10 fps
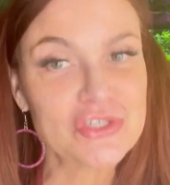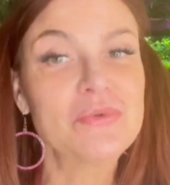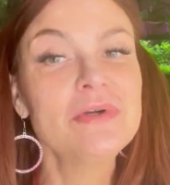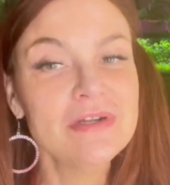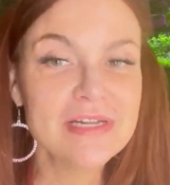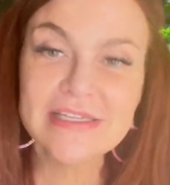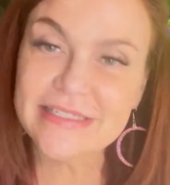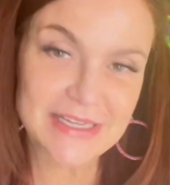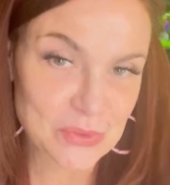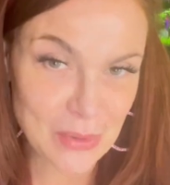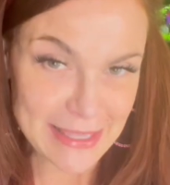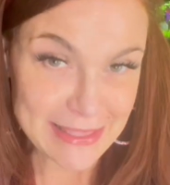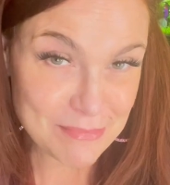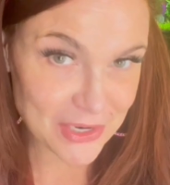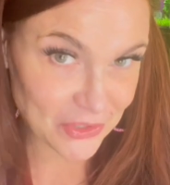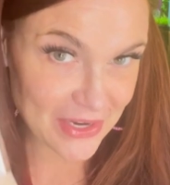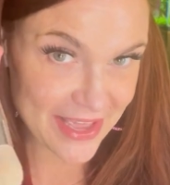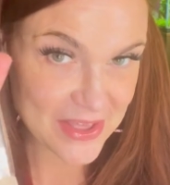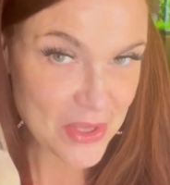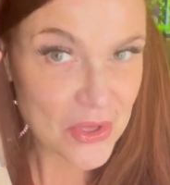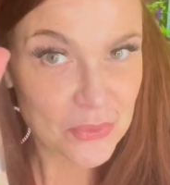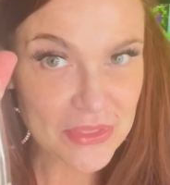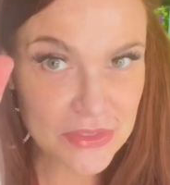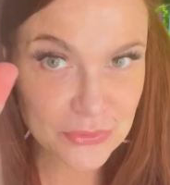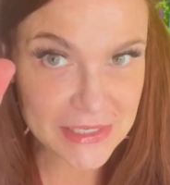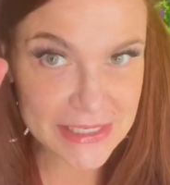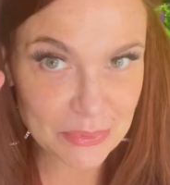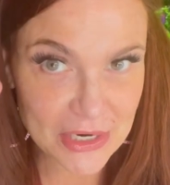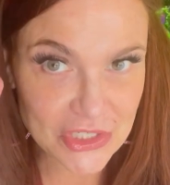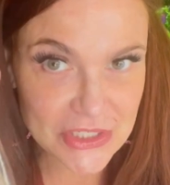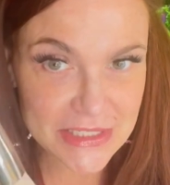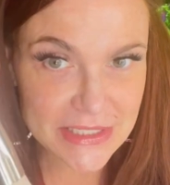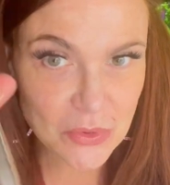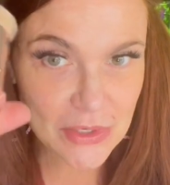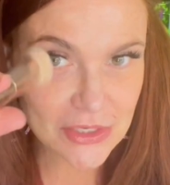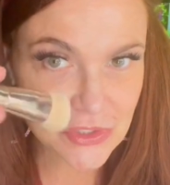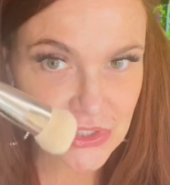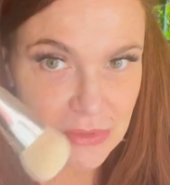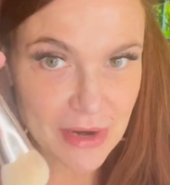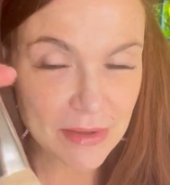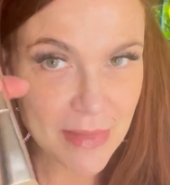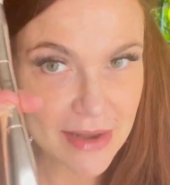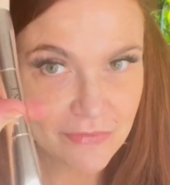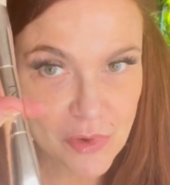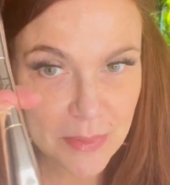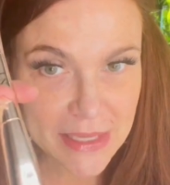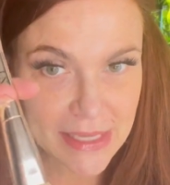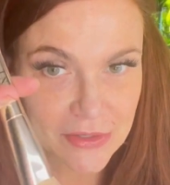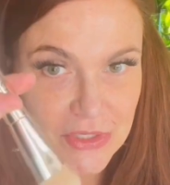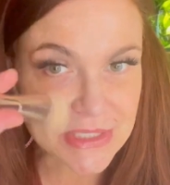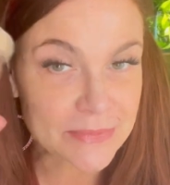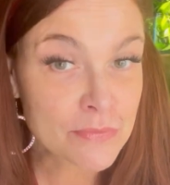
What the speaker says: So we're going to stick right in the middle today with a 3D brush. This is the one I usually recommend for beginners.